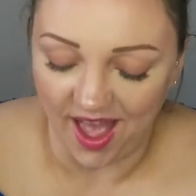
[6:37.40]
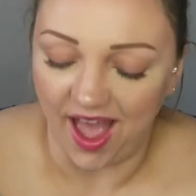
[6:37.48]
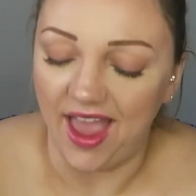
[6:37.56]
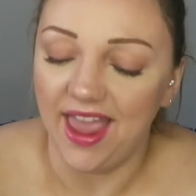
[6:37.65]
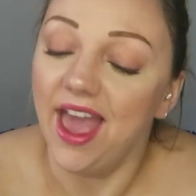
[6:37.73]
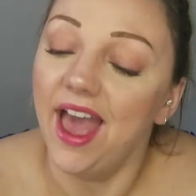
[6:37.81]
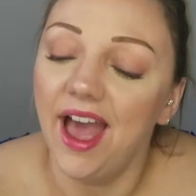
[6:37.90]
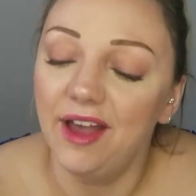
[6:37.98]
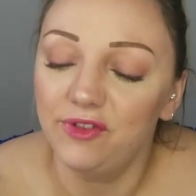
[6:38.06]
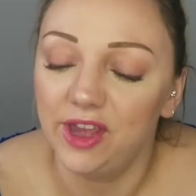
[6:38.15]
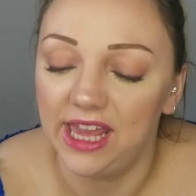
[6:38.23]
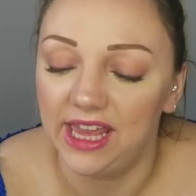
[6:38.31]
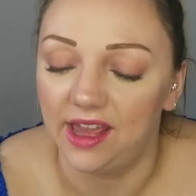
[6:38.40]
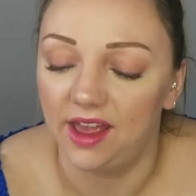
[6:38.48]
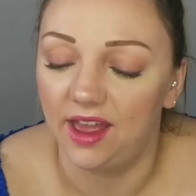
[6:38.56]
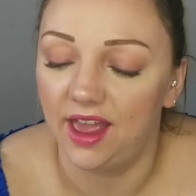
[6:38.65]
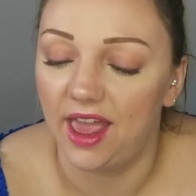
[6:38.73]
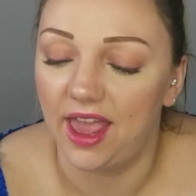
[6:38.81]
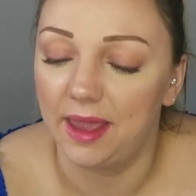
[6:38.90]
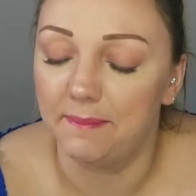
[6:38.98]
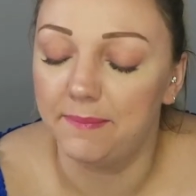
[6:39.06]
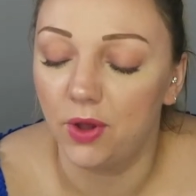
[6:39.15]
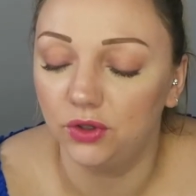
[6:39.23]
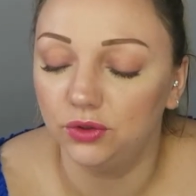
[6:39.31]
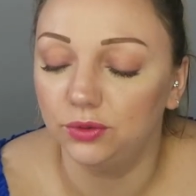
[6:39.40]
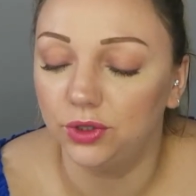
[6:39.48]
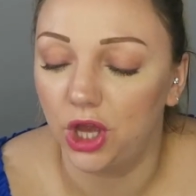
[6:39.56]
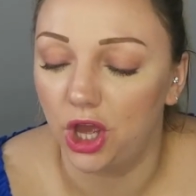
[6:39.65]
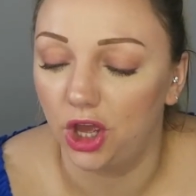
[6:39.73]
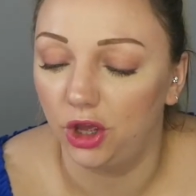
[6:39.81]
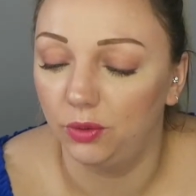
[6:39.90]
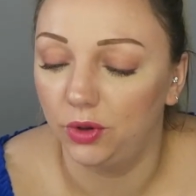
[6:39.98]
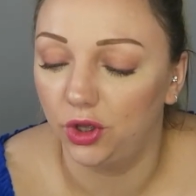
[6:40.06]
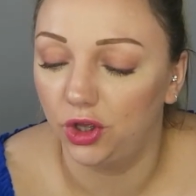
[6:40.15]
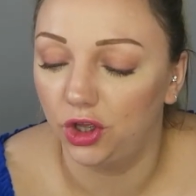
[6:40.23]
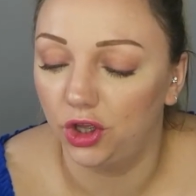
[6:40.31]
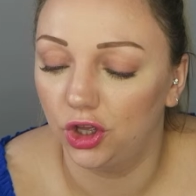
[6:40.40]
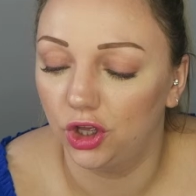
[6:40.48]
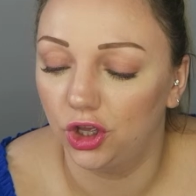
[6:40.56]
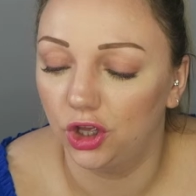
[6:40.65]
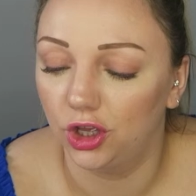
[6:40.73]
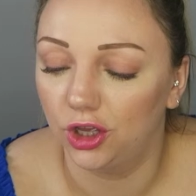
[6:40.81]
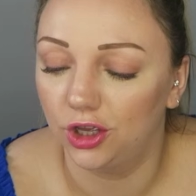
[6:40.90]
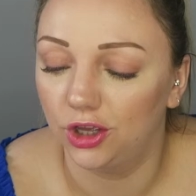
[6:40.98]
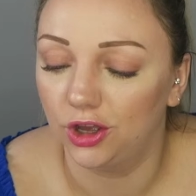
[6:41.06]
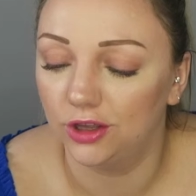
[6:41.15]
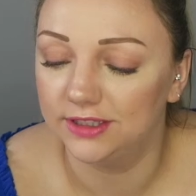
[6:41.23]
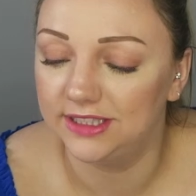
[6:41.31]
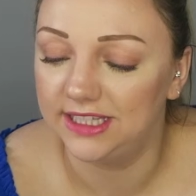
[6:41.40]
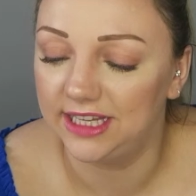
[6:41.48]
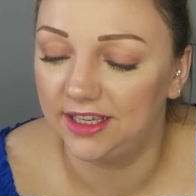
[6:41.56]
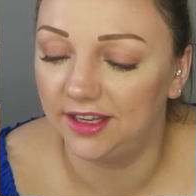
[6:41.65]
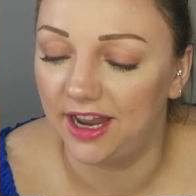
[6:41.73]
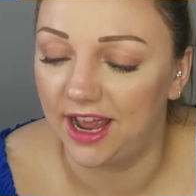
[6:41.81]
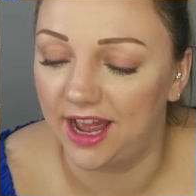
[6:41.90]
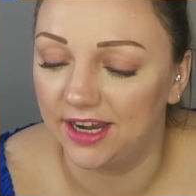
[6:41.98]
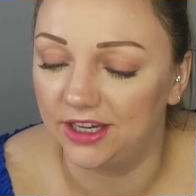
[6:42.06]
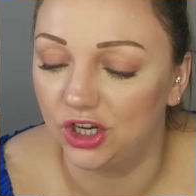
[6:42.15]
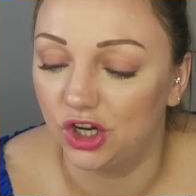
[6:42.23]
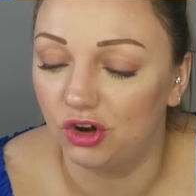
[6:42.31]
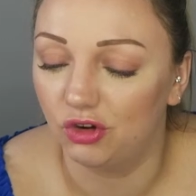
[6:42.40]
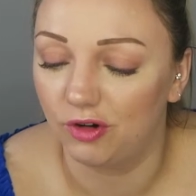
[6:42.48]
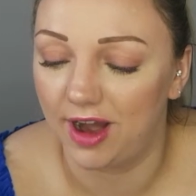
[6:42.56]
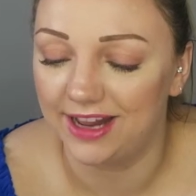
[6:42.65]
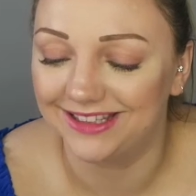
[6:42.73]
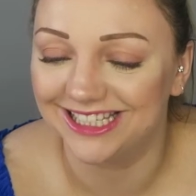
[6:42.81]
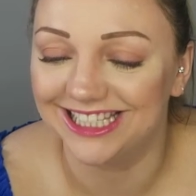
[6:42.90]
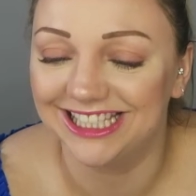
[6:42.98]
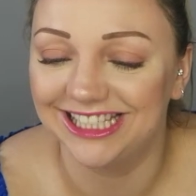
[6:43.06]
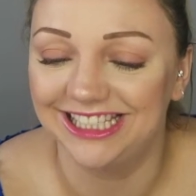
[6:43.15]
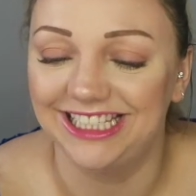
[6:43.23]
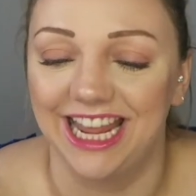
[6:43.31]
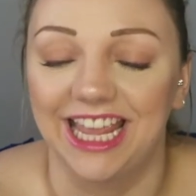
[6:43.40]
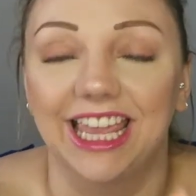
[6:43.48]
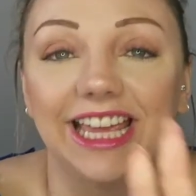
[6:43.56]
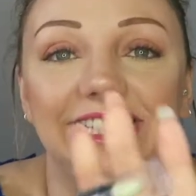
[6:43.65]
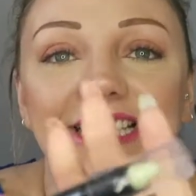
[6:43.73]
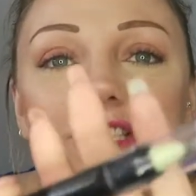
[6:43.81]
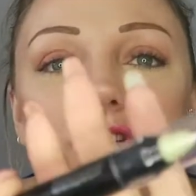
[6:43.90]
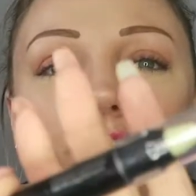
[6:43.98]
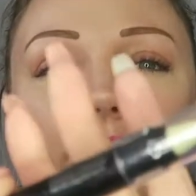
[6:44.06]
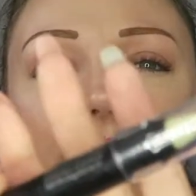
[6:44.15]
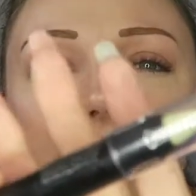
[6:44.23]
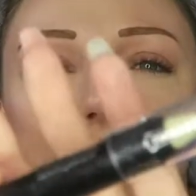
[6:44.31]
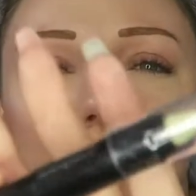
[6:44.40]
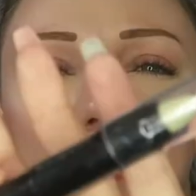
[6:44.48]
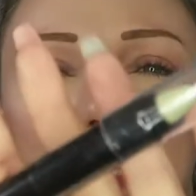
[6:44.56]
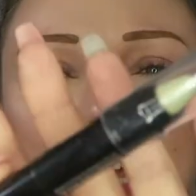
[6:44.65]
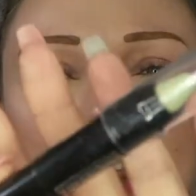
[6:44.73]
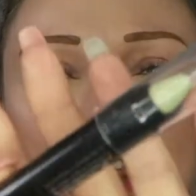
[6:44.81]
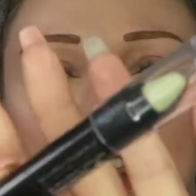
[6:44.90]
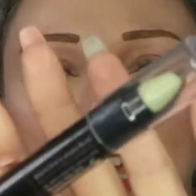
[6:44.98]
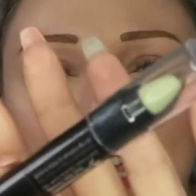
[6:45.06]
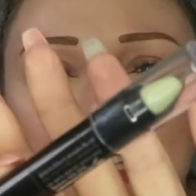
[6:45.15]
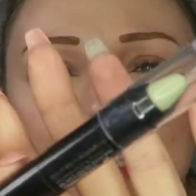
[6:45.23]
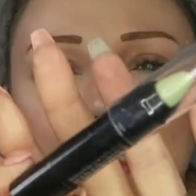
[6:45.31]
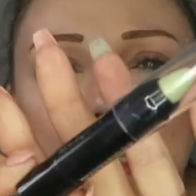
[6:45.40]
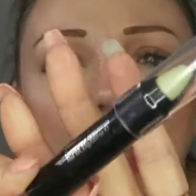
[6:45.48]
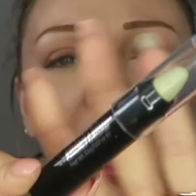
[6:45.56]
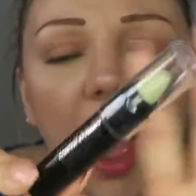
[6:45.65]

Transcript: I have here a Model Co. Conceal and Correct Stick. It is green. It looks like this.